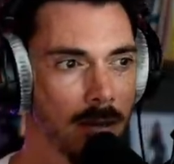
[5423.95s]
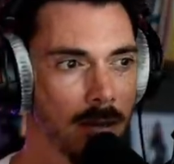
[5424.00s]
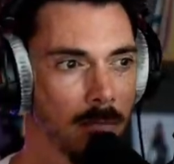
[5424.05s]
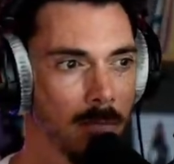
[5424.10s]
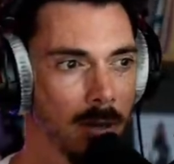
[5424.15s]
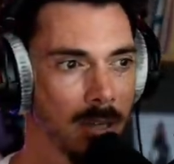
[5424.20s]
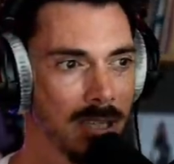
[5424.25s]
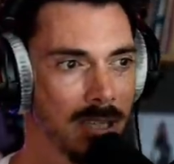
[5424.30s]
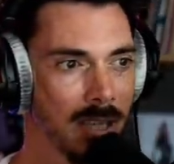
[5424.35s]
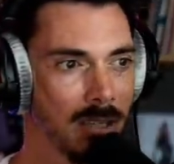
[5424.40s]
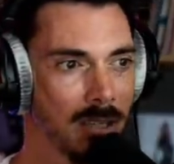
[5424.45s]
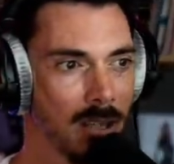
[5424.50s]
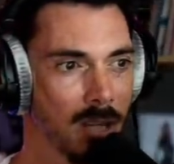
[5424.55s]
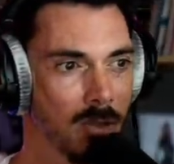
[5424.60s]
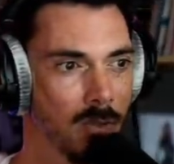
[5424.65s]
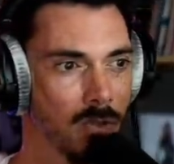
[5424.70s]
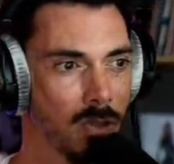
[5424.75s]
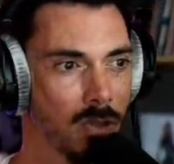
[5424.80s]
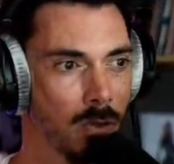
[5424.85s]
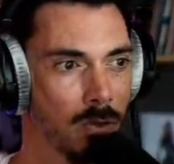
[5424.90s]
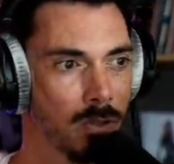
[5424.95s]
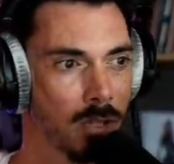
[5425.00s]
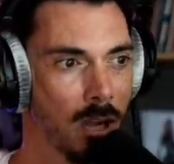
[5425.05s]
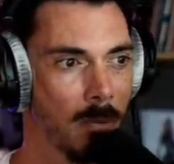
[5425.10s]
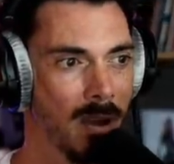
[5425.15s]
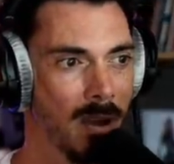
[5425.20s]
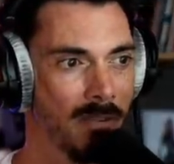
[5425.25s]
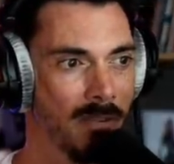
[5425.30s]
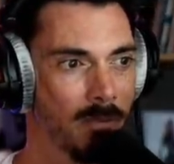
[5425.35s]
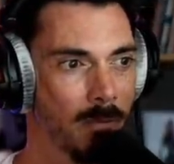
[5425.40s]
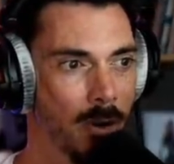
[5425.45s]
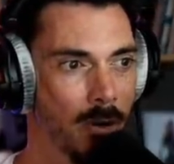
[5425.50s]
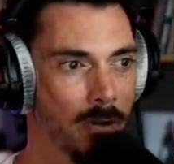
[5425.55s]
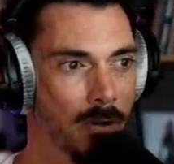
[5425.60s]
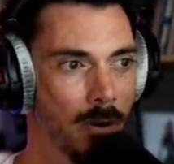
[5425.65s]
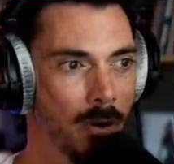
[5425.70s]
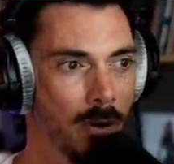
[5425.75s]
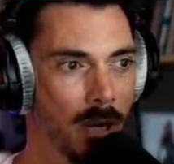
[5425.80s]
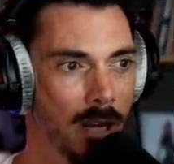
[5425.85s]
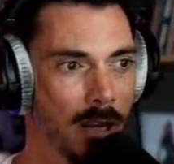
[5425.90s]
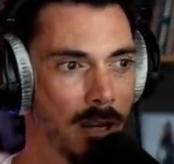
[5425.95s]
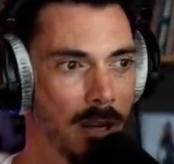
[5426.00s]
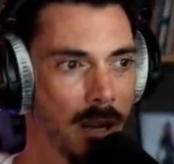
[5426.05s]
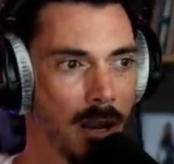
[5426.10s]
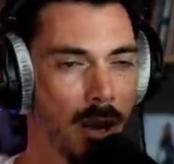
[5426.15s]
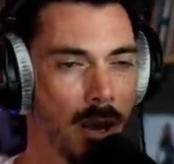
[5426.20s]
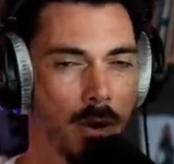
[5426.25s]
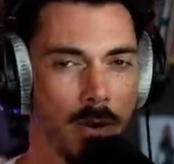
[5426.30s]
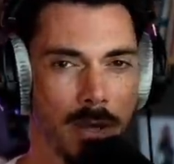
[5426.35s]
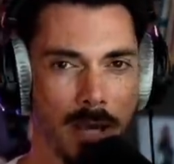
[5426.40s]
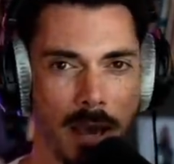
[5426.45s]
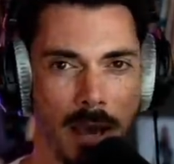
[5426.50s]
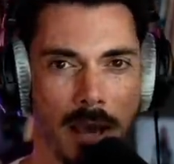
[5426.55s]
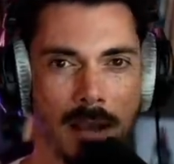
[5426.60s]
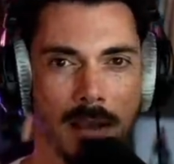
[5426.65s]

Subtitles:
Please get in touch with Jules Urbach from Otoy. Oh, yeah.